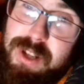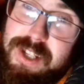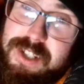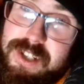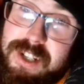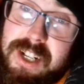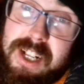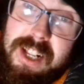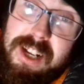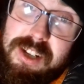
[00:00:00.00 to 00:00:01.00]
bless her.
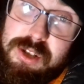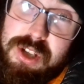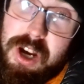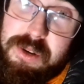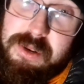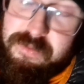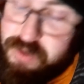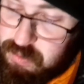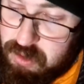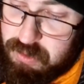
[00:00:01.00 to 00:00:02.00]
So,
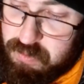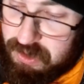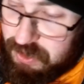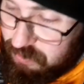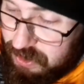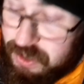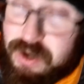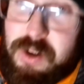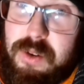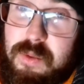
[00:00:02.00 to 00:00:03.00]
you're probably wondering
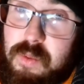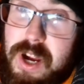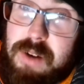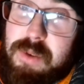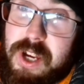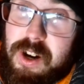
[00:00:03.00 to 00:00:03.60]
where we